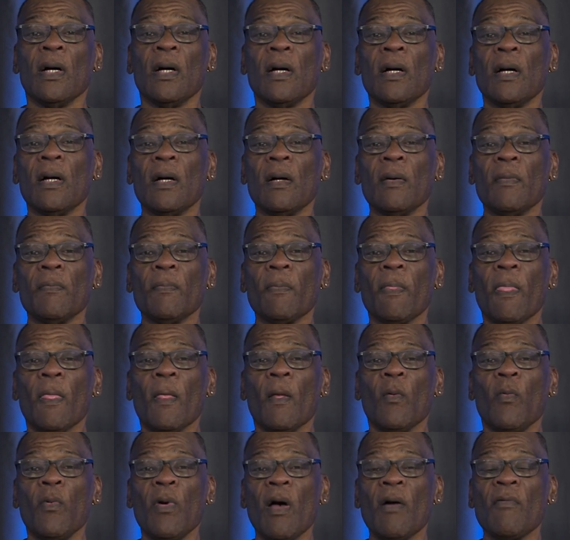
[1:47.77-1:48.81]

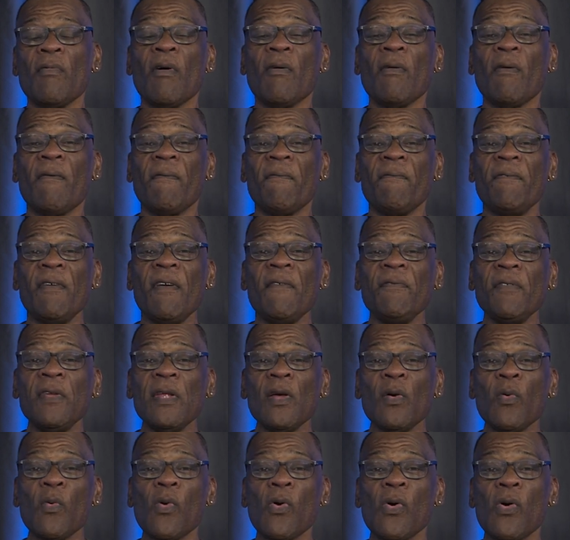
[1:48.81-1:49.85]
We have over 50
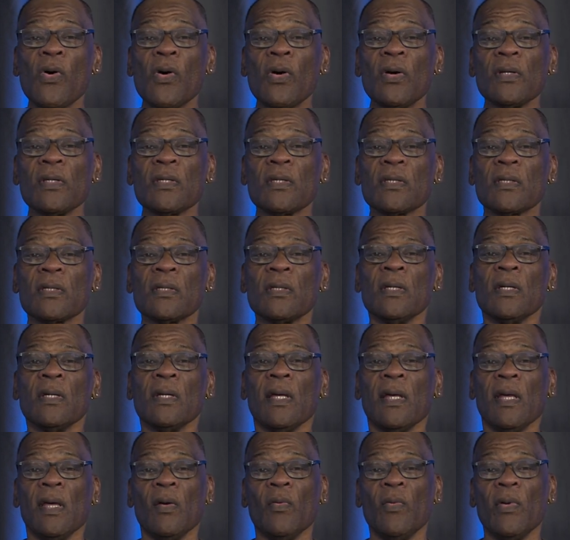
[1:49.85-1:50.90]
awards,
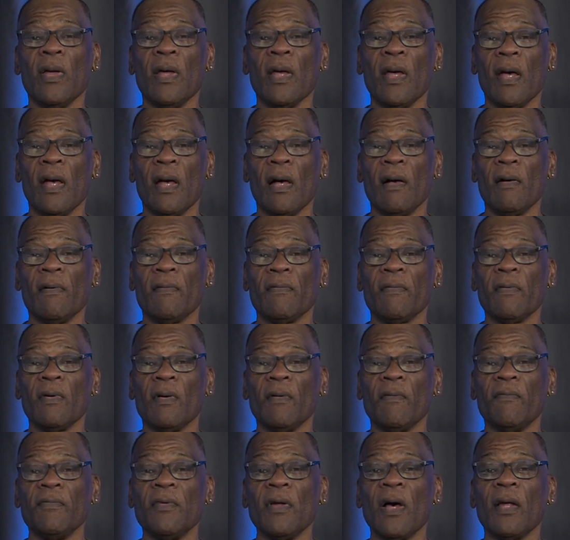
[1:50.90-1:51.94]
and we have
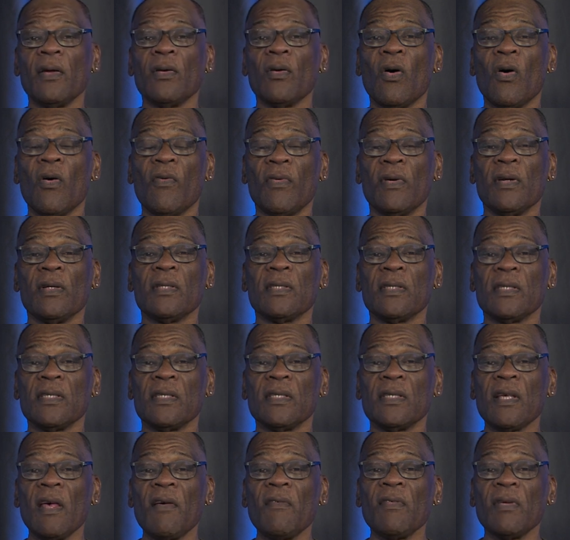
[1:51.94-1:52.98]
done over
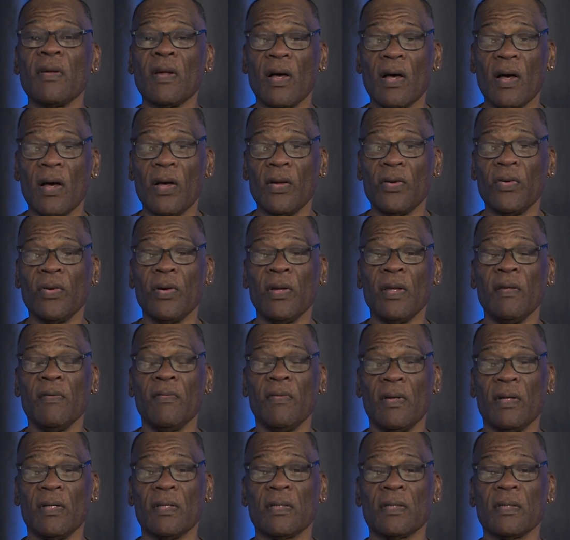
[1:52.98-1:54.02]
700
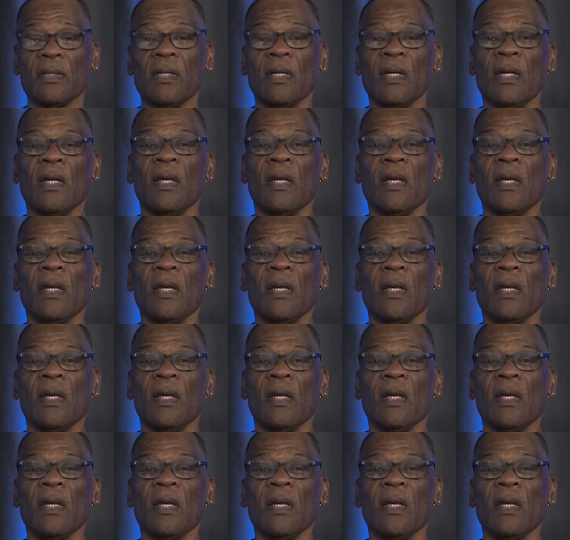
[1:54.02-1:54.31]
events.